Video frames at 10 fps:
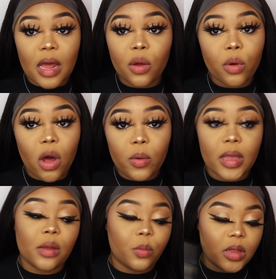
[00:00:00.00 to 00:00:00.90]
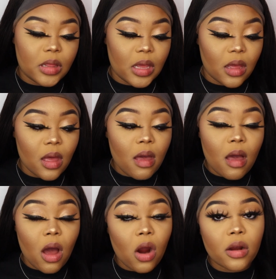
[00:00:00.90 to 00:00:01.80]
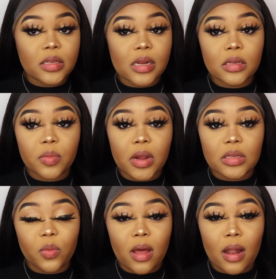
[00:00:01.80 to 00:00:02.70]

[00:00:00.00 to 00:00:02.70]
I don't go in with the hard setting spray as well.